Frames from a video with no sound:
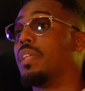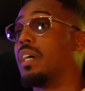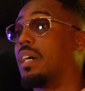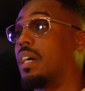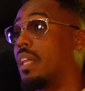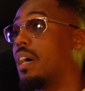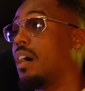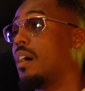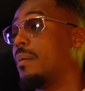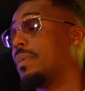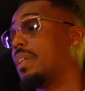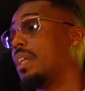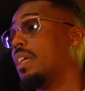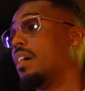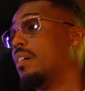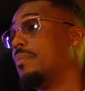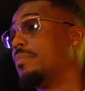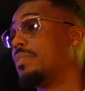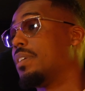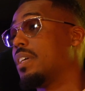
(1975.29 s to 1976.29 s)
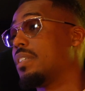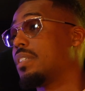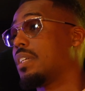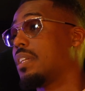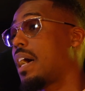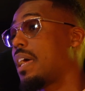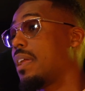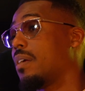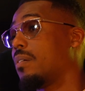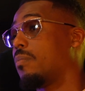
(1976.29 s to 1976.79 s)
the club clubs, it's a
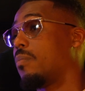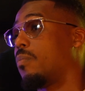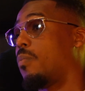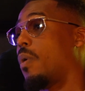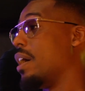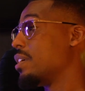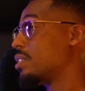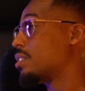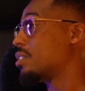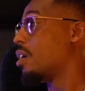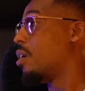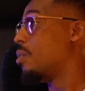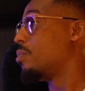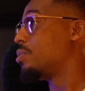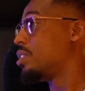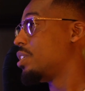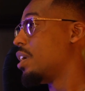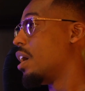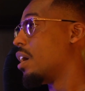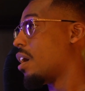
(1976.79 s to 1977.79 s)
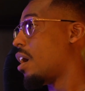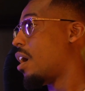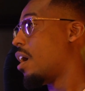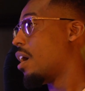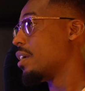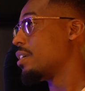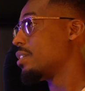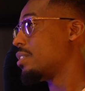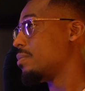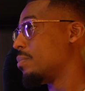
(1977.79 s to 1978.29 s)
lot of West Coast young
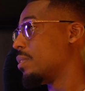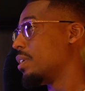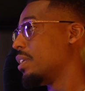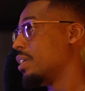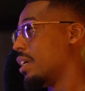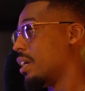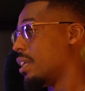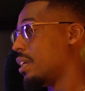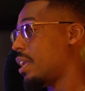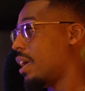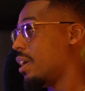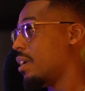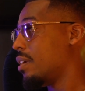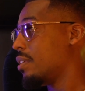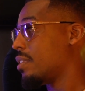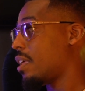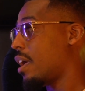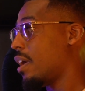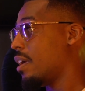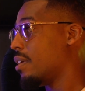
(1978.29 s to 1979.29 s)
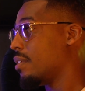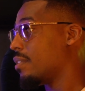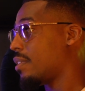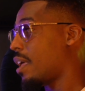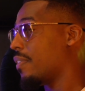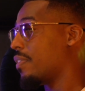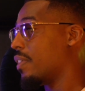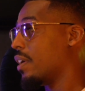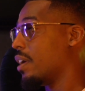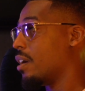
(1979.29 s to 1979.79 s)
artists really getting they they
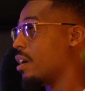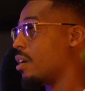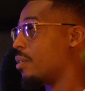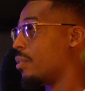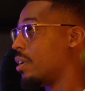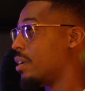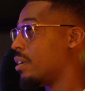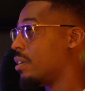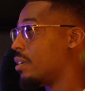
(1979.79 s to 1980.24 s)
they thing going.